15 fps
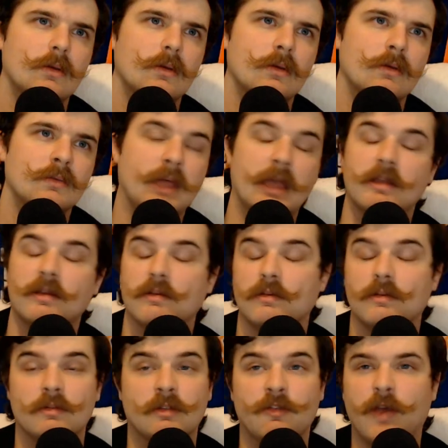they
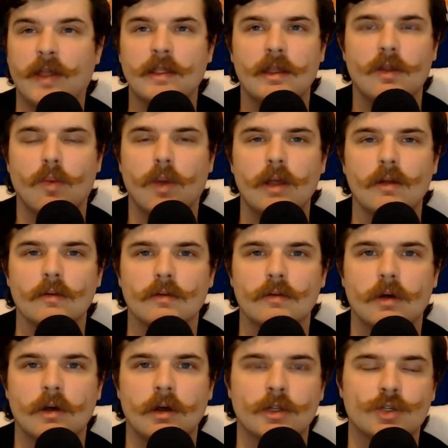defended it well.
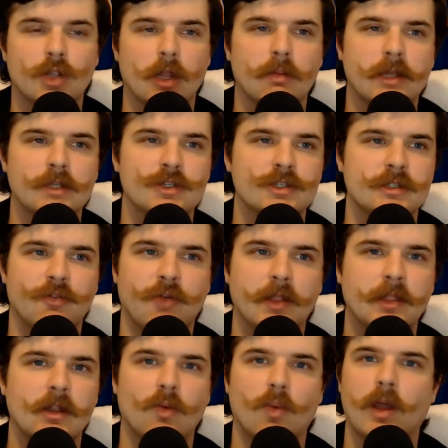Trailblazers
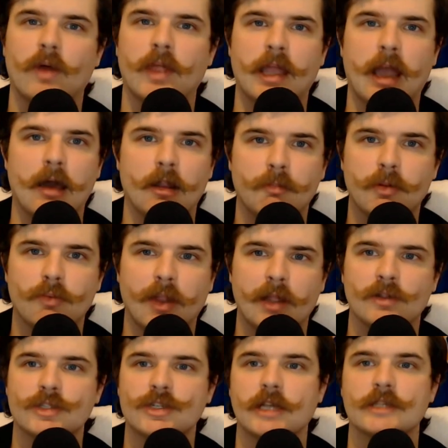defended it well. They got up in
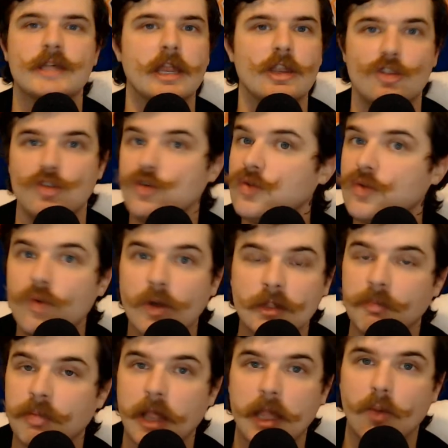Randall's chest. They knew what
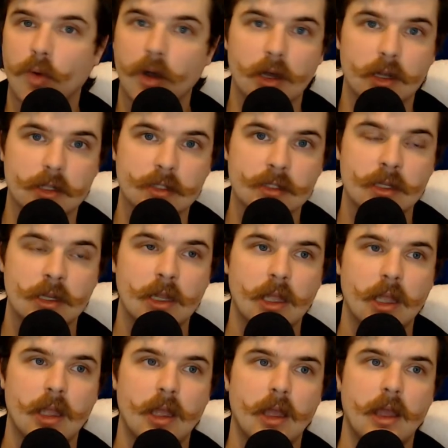the play was,
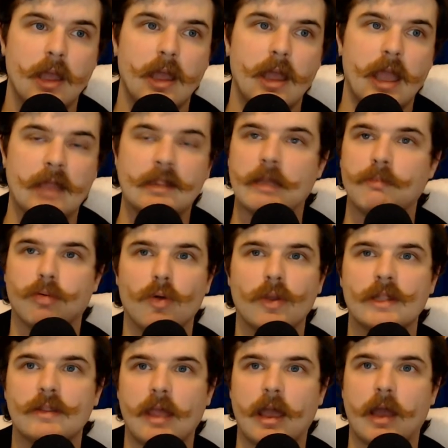and they broke
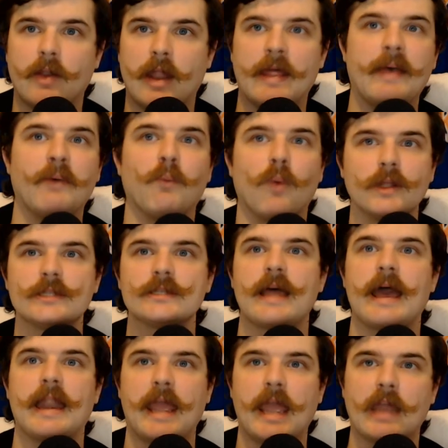it down. And then once
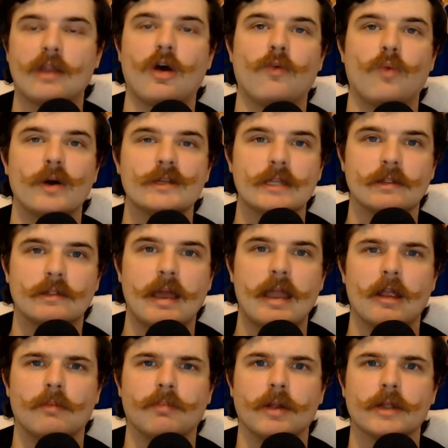that handoff wasn't
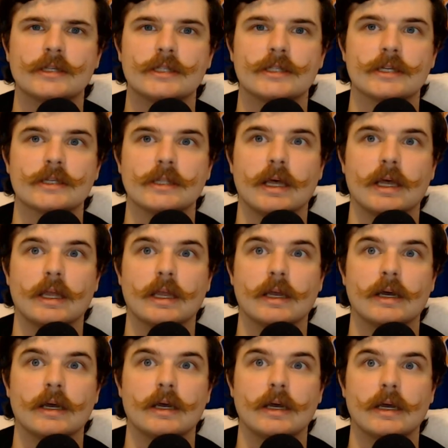there, Burks is just like,
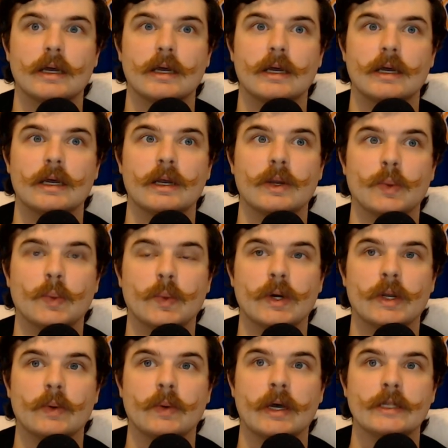
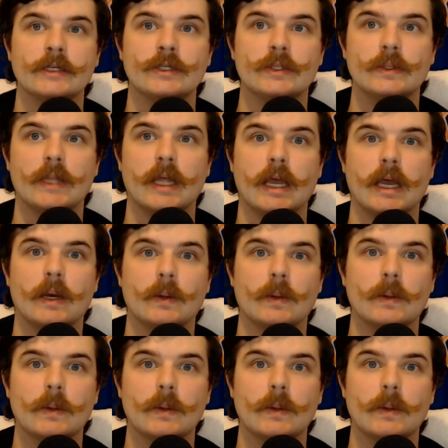what do I do now?